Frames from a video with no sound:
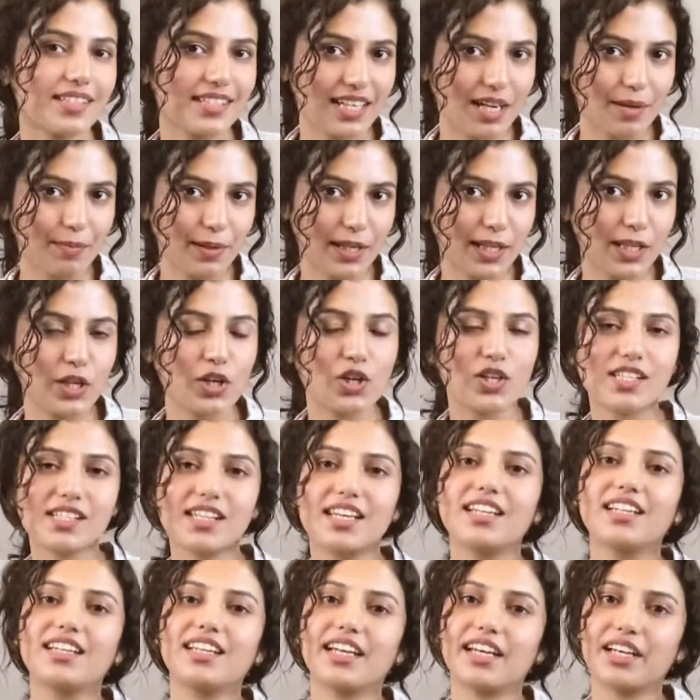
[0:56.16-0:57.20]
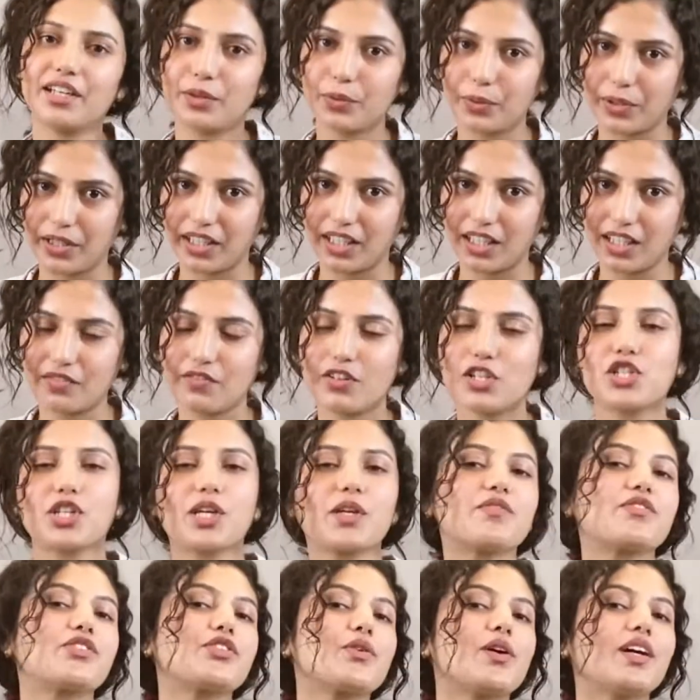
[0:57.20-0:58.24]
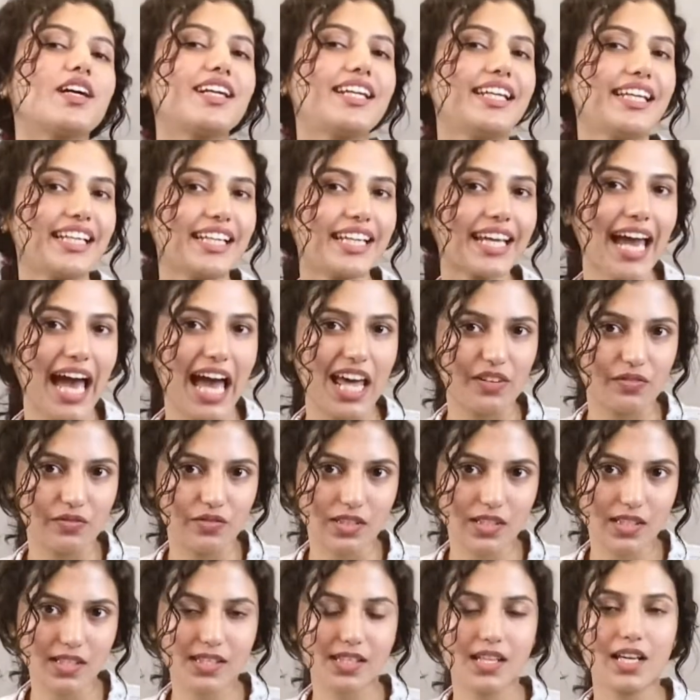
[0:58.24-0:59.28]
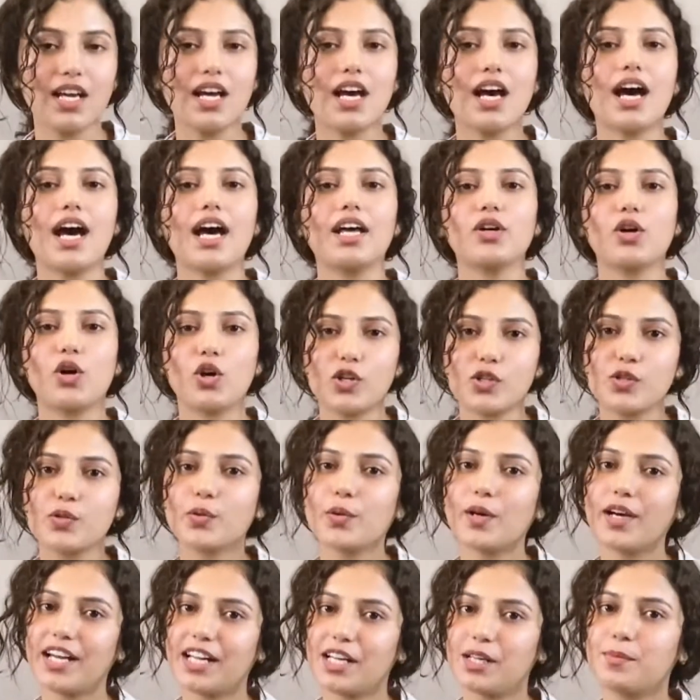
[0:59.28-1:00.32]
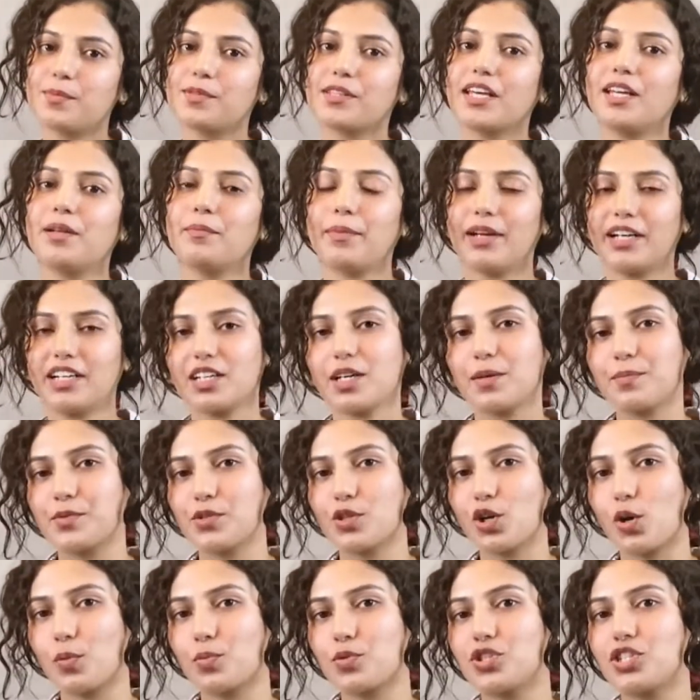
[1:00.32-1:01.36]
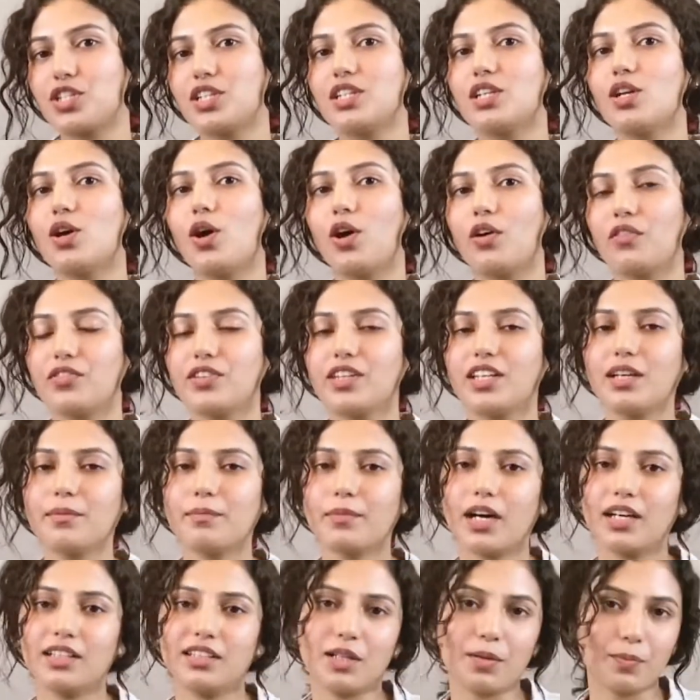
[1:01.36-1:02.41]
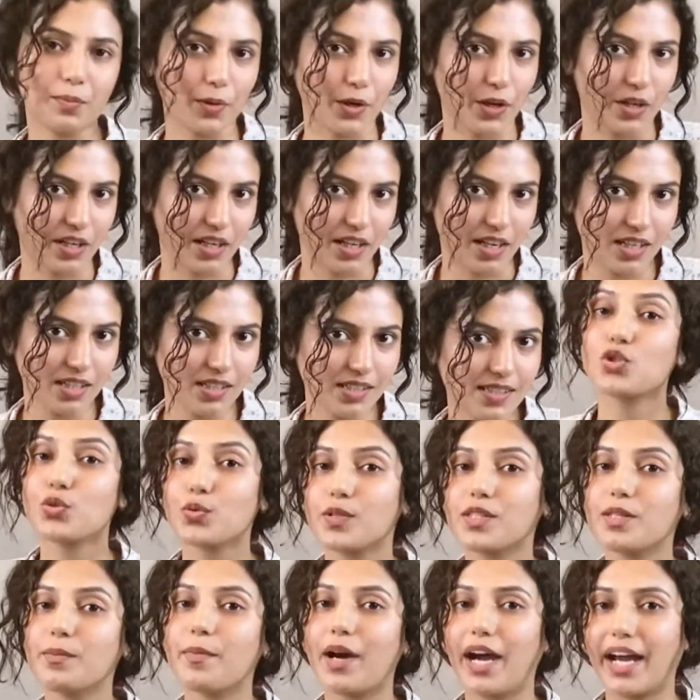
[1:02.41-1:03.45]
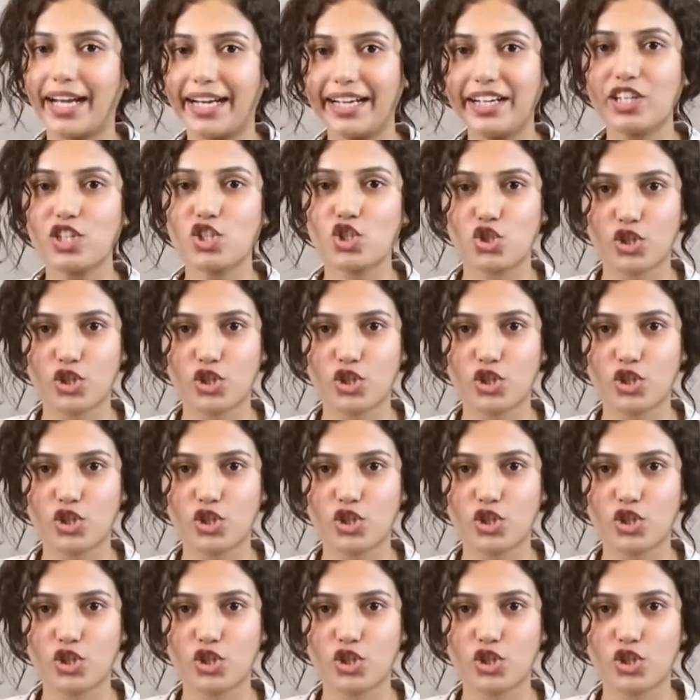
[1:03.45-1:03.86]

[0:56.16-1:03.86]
step in your skincare routine, which gives you a clean canvas and also helps in better absorption of the other products. Choose a mild,